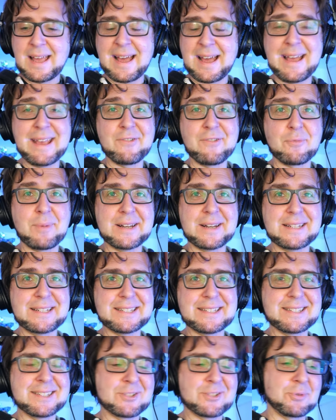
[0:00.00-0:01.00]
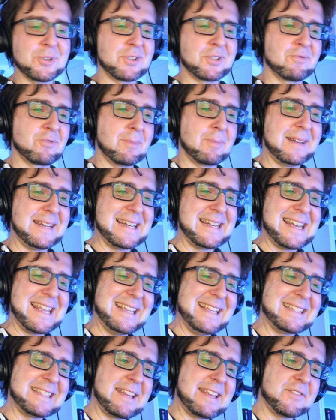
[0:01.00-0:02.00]
Hi everybody, this is Christian from
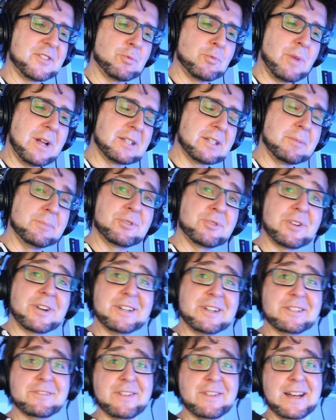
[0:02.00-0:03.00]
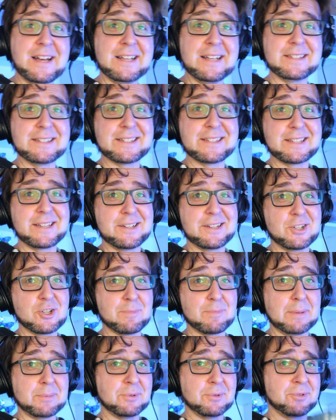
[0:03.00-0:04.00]
Lazy Devs. Welcome to our advanced
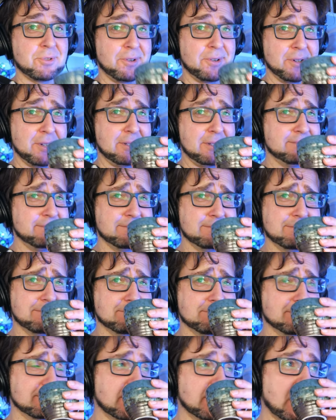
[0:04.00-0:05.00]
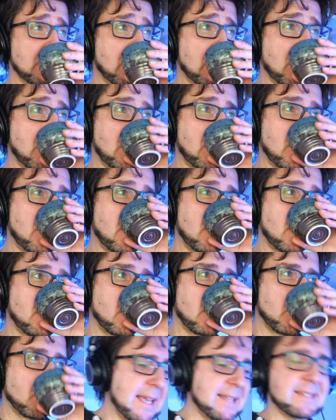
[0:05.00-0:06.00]
Shmup tutorial.
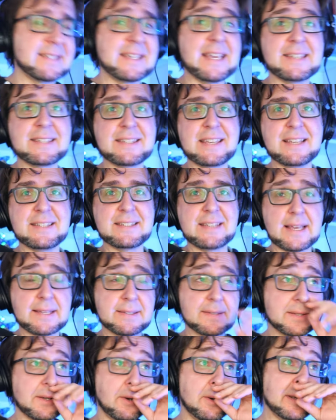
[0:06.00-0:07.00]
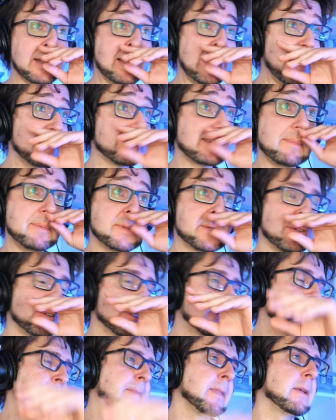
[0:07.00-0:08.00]
Yes. So in the last
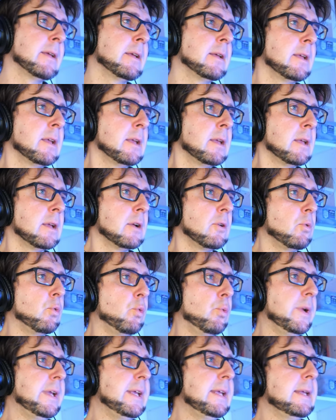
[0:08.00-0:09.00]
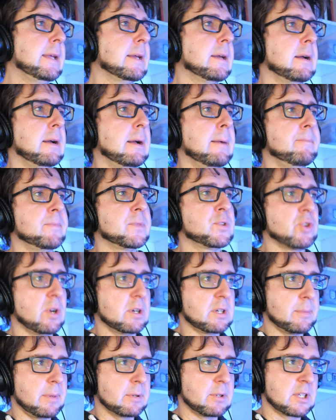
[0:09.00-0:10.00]
episode, we
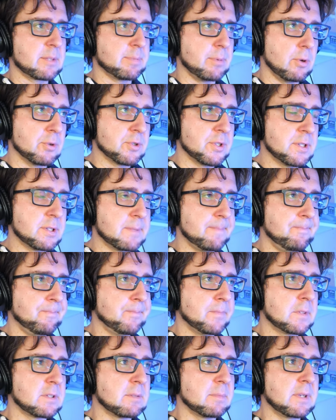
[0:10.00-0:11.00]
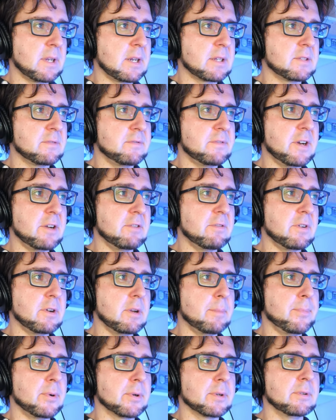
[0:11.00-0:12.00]
talked about explosions, something that's very,
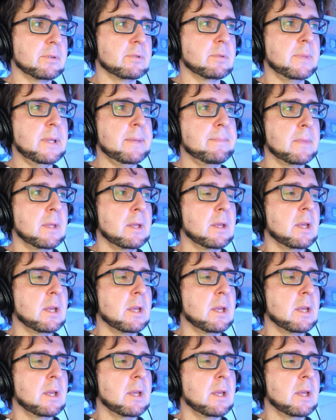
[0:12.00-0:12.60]
very important to me.